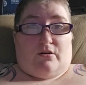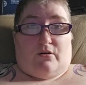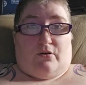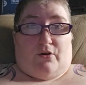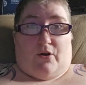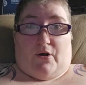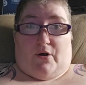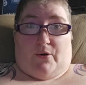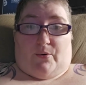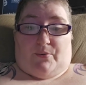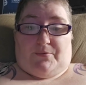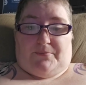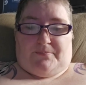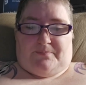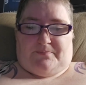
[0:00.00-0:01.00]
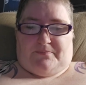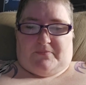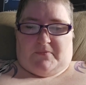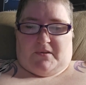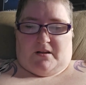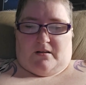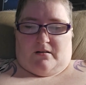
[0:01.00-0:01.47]
"No.
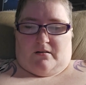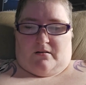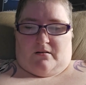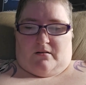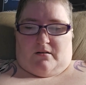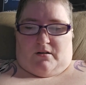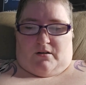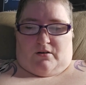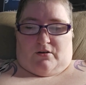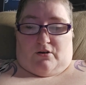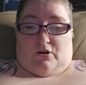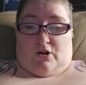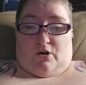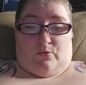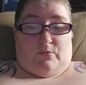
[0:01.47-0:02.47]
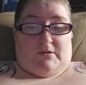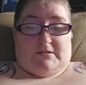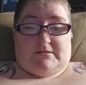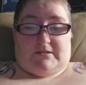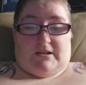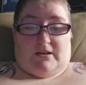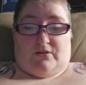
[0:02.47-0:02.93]
No
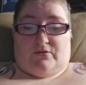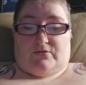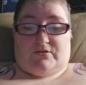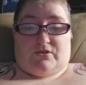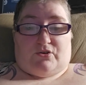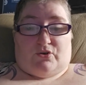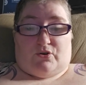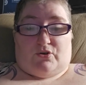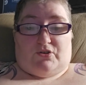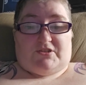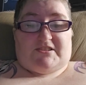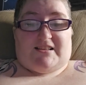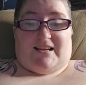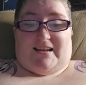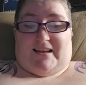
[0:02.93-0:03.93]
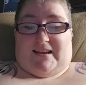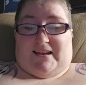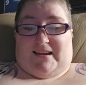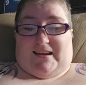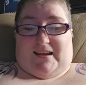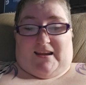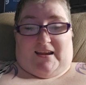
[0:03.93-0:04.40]
one tells girls
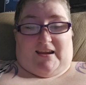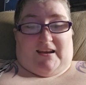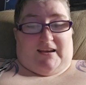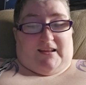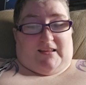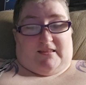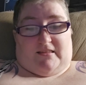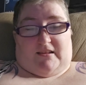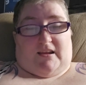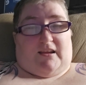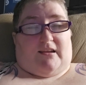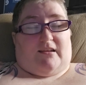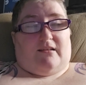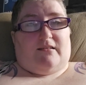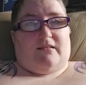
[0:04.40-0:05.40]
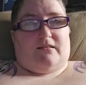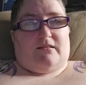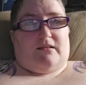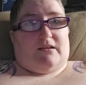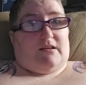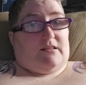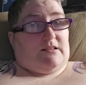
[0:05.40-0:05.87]
anything
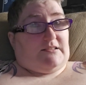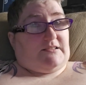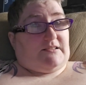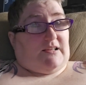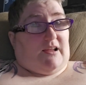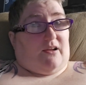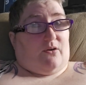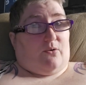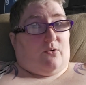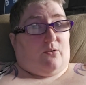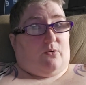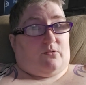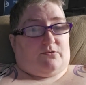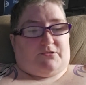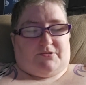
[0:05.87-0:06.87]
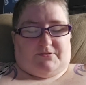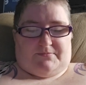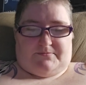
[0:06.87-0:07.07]
in the sea hold."